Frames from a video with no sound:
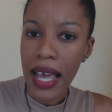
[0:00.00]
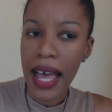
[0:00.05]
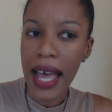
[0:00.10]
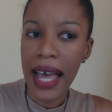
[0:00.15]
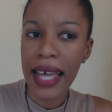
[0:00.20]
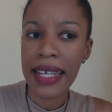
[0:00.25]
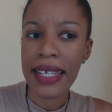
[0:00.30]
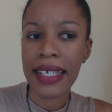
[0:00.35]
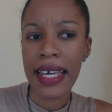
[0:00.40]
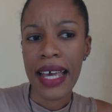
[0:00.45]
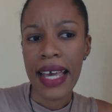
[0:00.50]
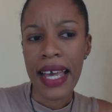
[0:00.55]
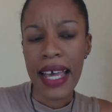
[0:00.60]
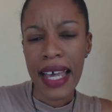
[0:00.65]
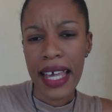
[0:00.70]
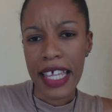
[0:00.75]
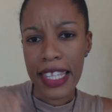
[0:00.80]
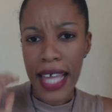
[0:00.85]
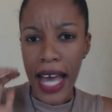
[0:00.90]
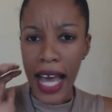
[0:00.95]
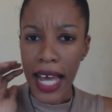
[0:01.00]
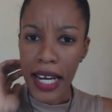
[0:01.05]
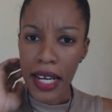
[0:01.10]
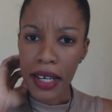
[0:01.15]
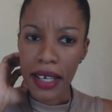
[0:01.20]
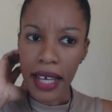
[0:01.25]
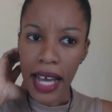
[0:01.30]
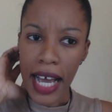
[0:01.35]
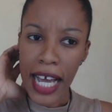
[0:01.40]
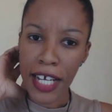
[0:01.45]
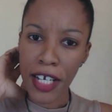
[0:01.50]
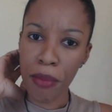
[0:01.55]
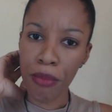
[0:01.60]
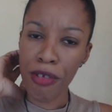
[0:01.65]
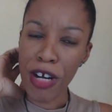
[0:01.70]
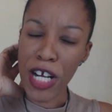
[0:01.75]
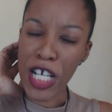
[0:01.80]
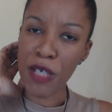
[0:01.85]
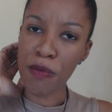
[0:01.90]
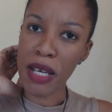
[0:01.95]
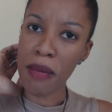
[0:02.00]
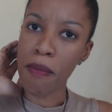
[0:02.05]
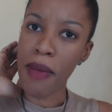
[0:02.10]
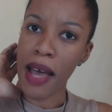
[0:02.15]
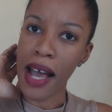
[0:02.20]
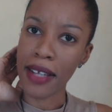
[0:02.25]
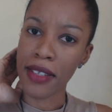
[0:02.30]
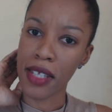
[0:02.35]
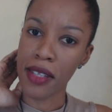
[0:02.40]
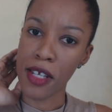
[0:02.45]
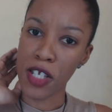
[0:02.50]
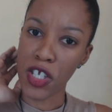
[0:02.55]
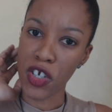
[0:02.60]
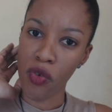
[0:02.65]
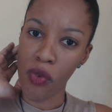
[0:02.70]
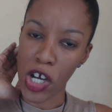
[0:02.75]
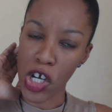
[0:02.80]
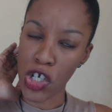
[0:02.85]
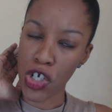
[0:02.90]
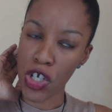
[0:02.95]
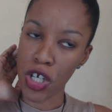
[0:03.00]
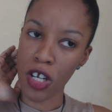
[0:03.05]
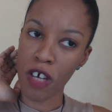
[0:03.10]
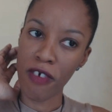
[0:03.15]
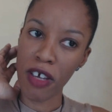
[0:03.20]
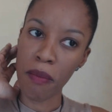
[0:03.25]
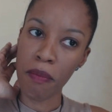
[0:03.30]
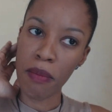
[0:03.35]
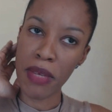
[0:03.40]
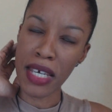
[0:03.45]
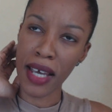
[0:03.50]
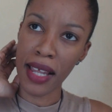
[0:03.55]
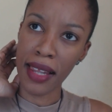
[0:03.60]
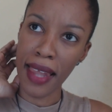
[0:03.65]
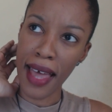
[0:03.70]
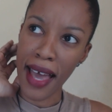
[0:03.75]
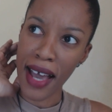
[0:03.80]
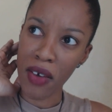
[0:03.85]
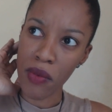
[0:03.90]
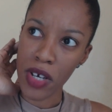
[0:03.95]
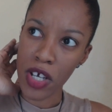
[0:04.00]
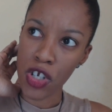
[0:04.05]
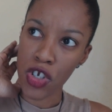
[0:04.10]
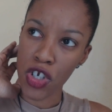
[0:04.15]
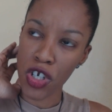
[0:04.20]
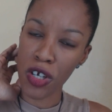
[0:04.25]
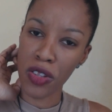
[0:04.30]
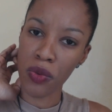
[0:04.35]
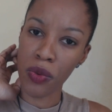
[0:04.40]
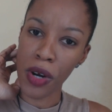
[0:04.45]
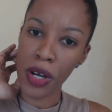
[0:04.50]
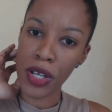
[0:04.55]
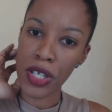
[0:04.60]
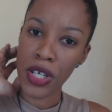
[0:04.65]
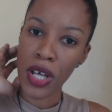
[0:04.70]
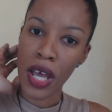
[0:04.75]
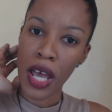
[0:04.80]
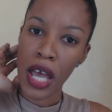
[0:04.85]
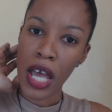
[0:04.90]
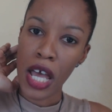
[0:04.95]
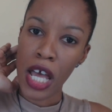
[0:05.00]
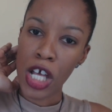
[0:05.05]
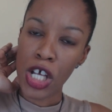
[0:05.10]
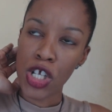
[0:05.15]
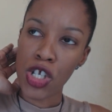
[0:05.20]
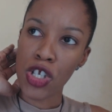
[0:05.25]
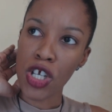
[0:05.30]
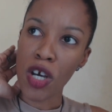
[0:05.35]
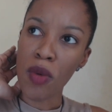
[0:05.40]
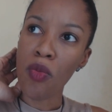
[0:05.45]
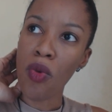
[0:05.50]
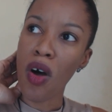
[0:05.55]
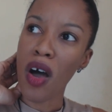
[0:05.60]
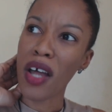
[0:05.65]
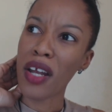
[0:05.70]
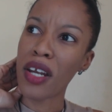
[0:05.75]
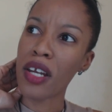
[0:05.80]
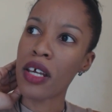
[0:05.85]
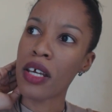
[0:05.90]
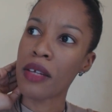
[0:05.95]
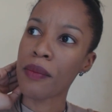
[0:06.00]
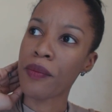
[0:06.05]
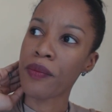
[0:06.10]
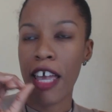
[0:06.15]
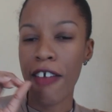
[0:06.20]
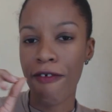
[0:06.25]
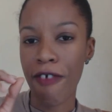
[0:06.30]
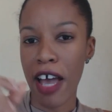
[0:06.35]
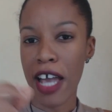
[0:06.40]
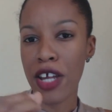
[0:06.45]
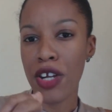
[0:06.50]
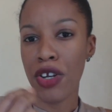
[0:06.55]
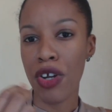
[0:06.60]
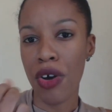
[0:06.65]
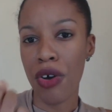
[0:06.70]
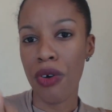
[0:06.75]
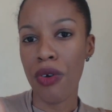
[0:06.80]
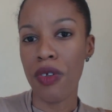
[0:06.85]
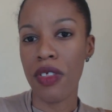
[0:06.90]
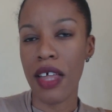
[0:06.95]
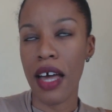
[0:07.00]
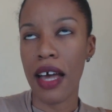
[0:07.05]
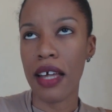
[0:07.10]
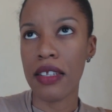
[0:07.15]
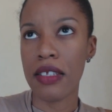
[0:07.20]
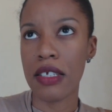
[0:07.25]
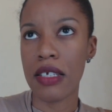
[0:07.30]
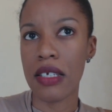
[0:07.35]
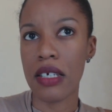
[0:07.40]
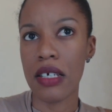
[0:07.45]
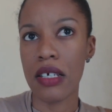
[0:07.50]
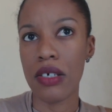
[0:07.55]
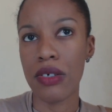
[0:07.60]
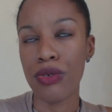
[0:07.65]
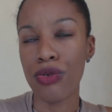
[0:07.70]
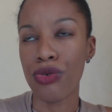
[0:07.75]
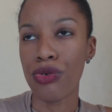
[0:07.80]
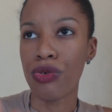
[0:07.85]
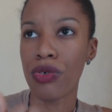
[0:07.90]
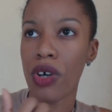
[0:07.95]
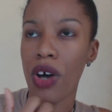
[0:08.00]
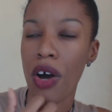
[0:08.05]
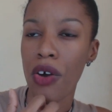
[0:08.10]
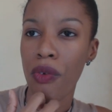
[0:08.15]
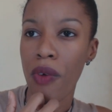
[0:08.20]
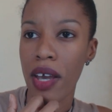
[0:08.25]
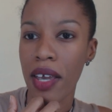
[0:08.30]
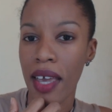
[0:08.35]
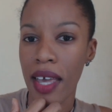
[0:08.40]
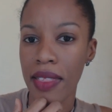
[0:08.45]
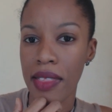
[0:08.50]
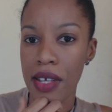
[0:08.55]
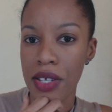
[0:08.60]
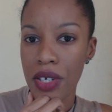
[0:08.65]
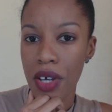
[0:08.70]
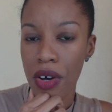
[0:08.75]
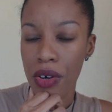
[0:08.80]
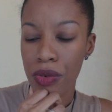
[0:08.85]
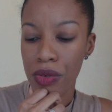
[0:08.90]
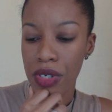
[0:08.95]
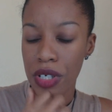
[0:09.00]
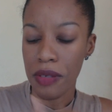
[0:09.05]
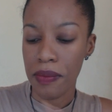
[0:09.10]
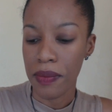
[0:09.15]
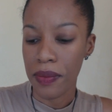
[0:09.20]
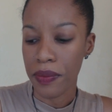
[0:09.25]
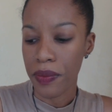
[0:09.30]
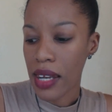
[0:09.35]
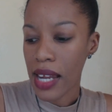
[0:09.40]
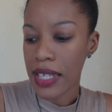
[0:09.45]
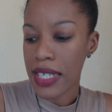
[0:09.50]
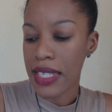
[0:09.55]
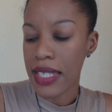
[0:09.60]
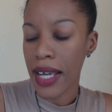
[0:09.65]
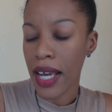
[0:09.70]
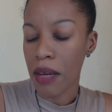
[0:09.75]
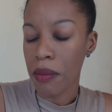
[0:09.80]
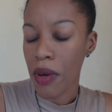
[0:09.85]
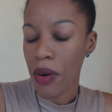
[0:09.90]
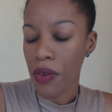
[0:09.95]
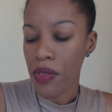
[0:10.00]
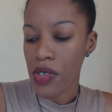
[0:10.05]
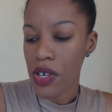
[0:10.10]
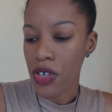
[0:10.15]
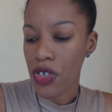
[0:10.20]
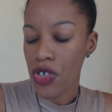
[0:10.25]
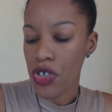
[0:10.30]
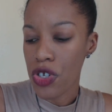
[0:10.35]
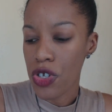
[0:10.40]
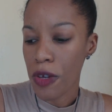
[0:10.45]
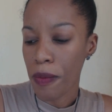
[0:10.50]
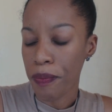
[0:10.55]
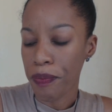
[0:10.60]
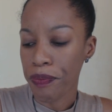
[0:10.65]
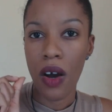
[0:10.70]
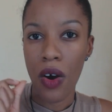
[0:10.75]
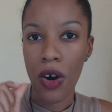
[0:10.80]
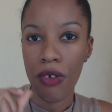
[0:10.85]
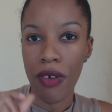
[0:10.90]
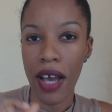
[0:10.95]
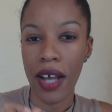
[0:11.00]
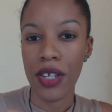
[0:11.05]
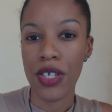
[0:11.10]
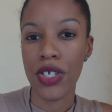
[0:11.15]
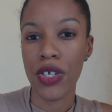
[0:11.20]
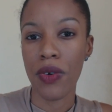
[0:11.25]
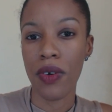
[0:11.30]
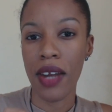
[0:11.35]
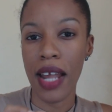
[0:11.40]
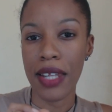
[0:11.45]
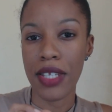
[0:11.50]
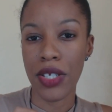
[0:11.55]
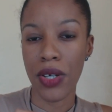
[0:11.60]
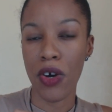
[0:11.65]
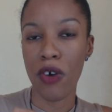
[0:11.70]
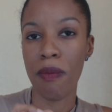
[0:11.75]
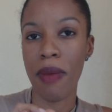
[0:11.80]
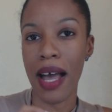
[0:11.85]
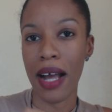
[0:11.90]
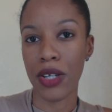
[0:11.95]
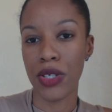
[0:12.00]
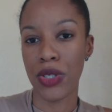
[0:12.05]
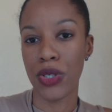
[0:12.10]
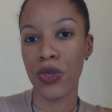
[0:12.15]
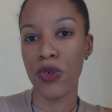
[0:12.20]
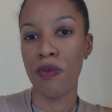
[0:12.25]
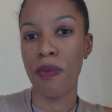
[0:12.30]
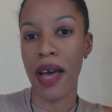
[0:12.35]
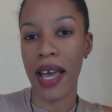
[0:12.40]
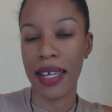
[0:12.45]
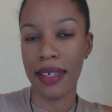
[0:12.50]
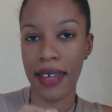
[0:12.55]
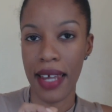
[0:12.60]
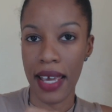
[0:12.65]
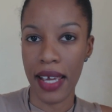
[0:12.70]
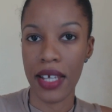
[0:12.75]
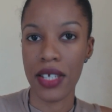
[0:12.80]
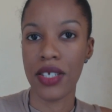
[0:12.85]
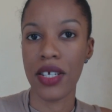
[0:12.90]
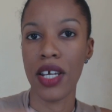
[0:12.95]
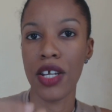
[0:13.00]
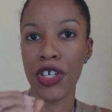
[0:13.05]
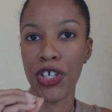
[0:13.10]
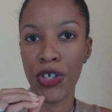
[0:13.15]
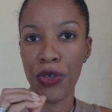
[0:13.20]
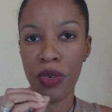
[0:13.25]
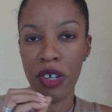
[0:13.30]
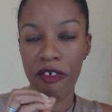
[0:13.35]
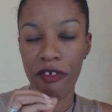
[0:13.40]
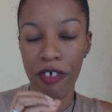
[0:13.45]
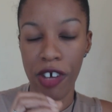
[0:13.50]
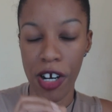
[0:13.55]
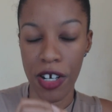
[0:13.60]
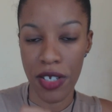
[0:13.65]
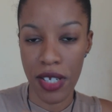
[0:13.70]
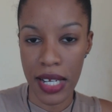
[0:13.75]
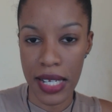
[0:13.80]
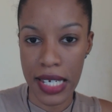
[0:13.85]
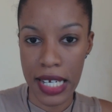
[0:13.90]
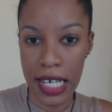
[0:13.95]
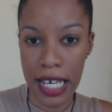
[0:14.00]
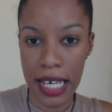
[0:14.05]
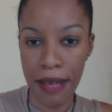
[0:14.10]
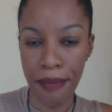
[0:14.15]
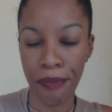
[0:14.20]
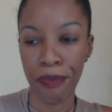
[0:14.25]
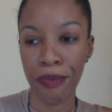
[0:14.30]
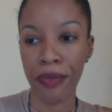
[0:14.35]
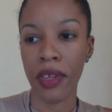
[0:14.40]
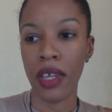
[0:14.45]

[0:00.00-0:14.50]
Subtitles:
And that kind of brings me back to this question of it being a language. In other words, if I know that, how do I get this out? Let's think about this. All right, so let's go back to my days in university.